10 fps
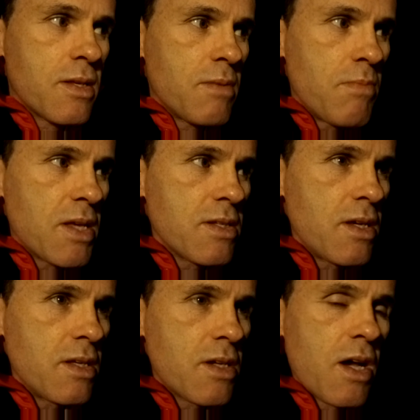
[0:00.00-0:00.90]

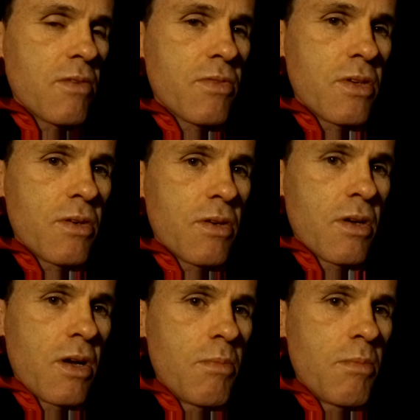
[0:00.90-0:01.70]
message after I